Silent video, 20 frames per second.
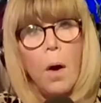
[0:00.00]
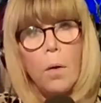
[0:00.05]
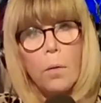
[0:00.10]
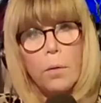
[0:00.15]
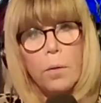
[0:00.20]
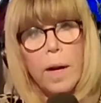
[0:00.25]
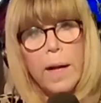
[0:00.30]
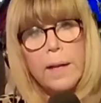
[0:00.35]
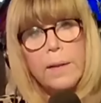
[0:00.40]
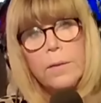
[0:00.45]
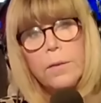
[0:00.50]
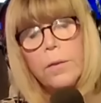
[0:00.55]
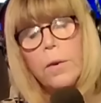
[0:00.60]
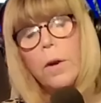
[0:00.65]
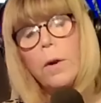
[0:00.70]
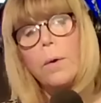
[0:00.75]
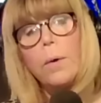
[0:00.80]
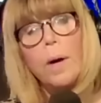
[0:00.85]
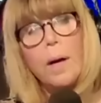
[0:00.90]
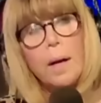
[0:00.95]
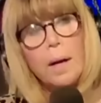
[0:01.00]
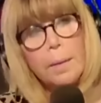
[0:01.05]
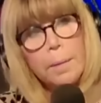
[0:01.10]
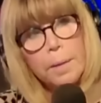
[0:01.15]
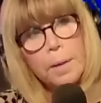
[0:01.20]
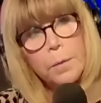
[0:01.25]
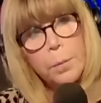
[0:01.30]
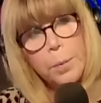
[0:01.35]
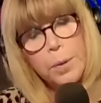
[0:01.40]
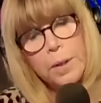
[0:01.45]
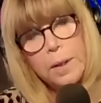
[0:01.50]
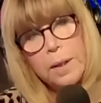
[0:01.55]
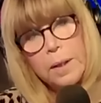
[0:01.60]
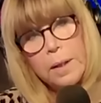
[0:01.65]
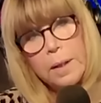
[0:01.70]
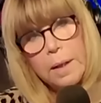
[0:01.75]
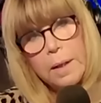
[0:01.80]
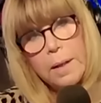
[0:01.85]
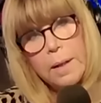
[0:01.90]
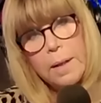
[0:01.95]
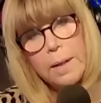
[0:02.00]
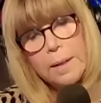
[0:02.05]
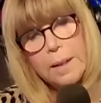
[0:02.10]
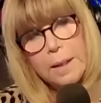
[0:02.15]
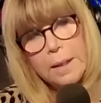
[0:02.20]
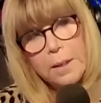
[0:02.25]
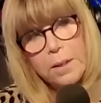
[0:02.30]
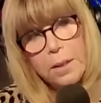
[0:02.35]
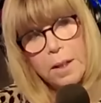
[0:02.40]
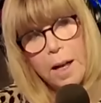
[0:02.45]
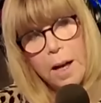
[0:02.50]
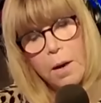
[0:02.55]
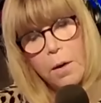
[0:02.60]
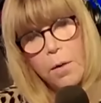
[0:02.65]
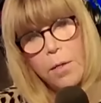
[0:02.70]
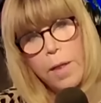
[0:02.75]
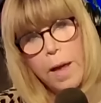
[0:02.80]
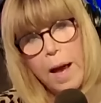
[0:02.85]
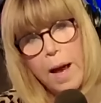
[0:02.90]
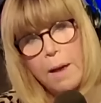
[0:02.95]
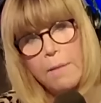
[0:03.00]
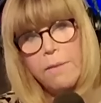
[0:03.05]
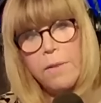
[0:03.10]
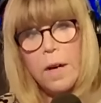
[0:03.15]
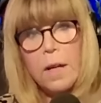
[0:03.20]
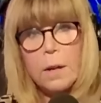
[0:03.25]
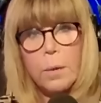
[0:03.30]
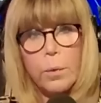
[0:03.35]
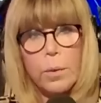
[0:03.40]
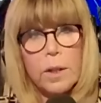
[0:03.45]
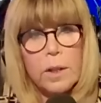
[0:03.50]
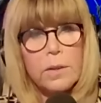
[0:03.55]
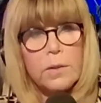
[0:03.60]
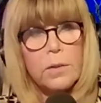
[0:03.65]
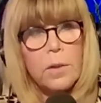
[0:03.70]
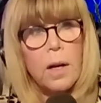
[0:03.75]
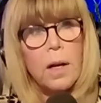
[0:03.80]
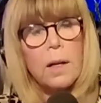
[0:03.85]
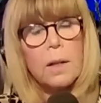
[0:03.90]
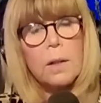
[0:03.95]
Right. So it's pretty clear now that Fani Willis,